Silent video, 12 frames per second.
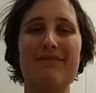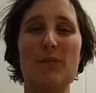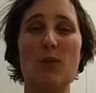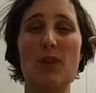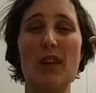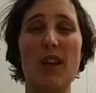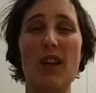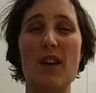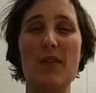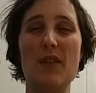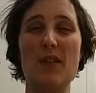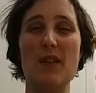walnut
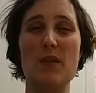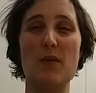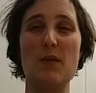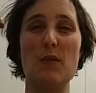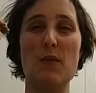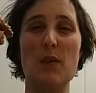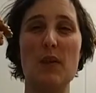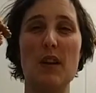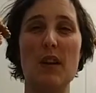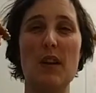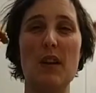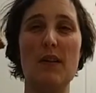halves, so 2 walnut
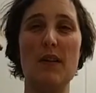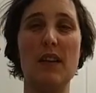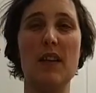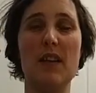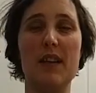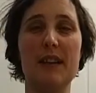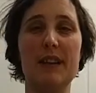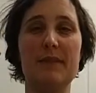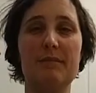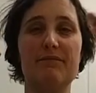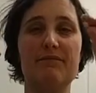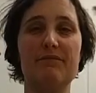halves
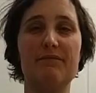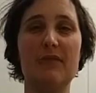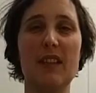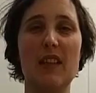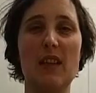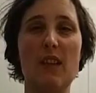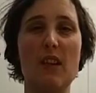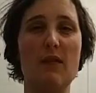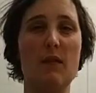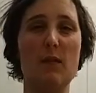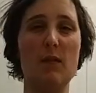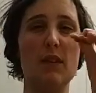and a half a
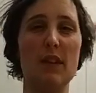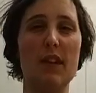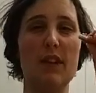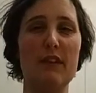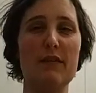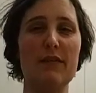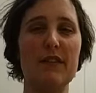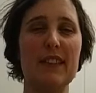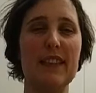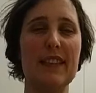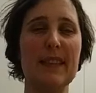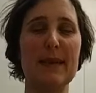walnut half
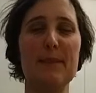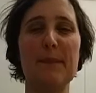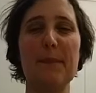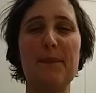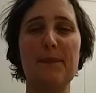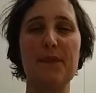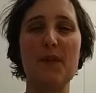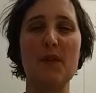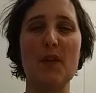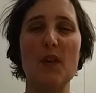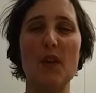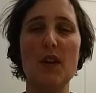
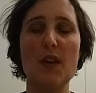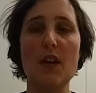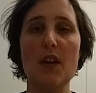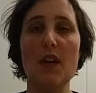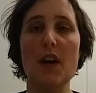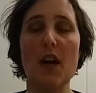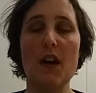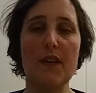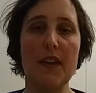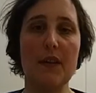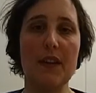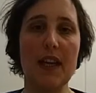for half
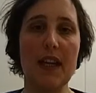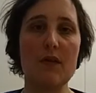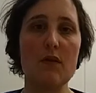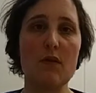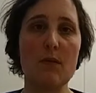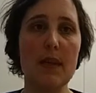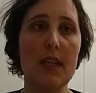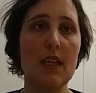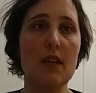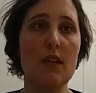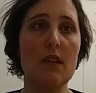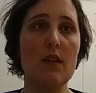healthy extra
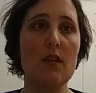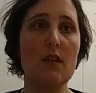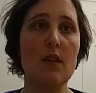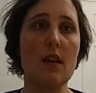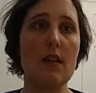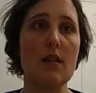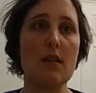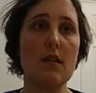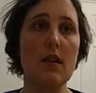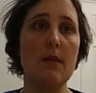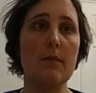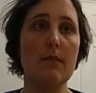B. So that's
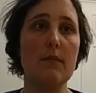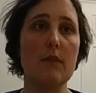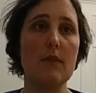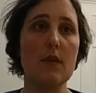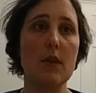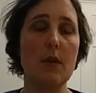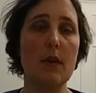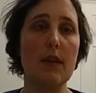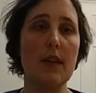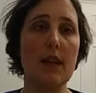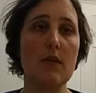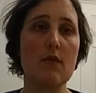2
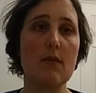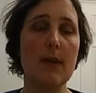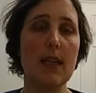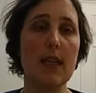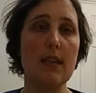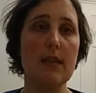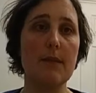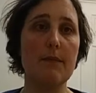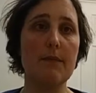healthy extra Bs